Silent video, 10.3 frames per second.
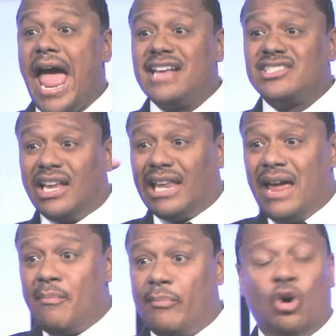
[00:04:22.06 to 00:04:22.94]
As a
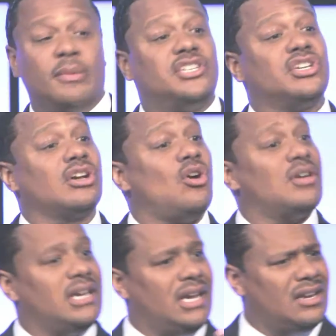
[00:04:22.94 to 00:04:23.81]
light bulb, it took
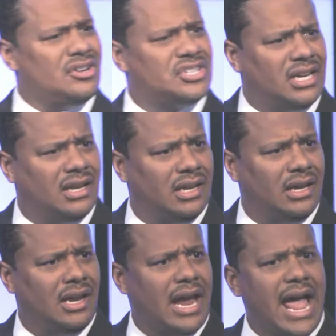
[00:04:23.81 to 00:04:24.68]
on an energy
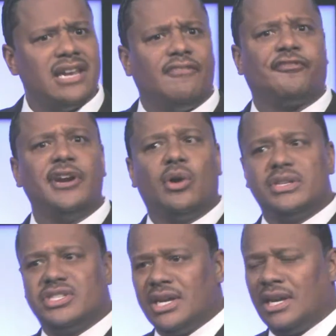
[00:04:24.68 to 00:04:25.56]
and a
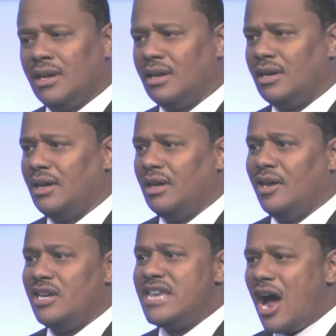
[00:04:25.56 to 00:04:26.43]
frequency.
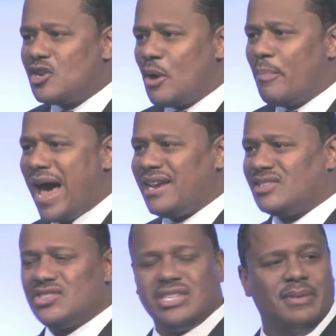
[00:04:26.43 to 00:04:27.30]
Now your body
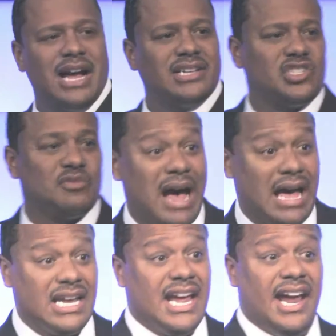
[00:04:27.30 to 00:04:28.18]
as a subconscious
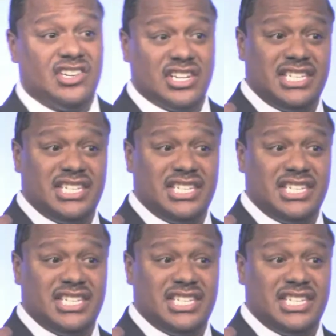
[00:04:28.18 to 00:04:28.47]
mind is